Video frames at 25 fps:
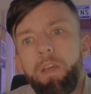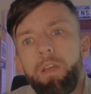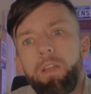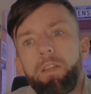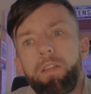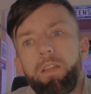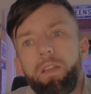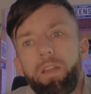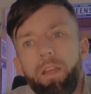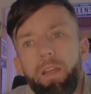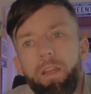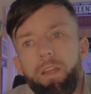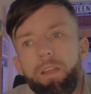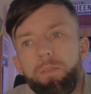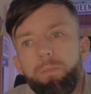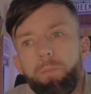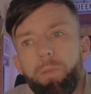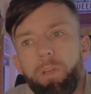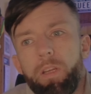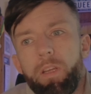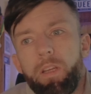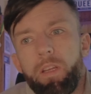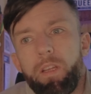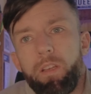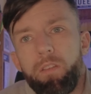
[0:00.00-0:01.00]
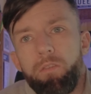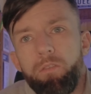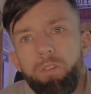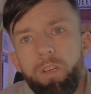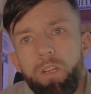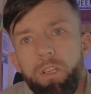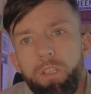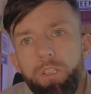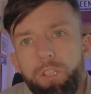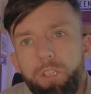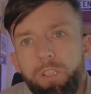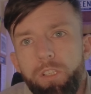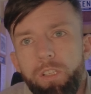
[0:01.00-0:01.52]
today has been really
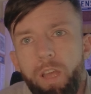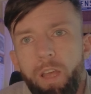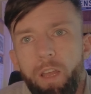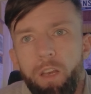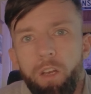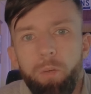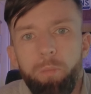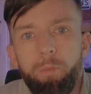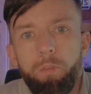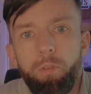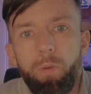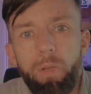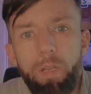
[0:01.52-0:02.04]
just setting up the